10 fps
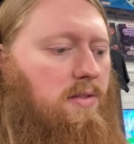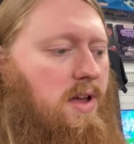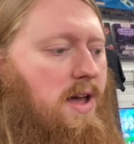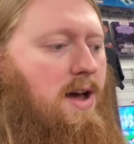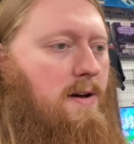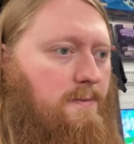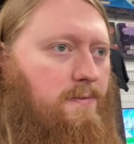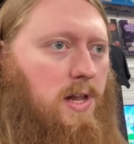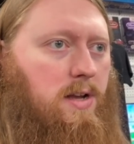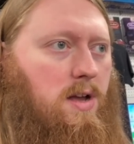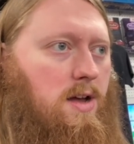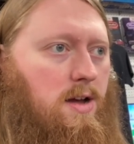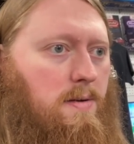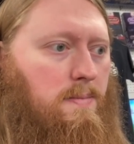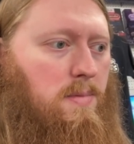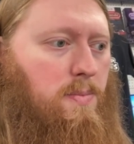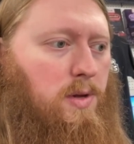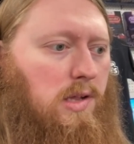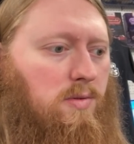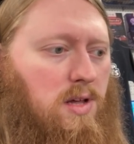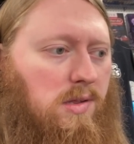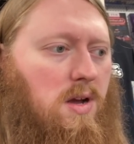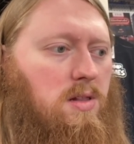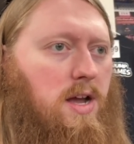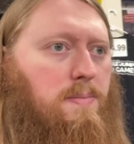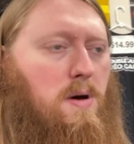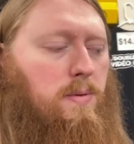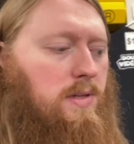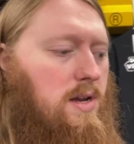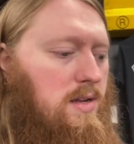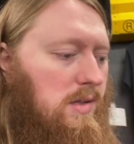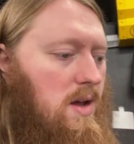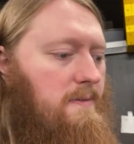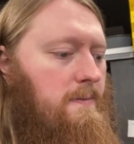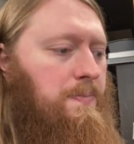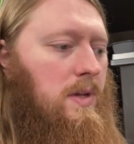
They have like a, a place where they sell like bubble tea and stuff.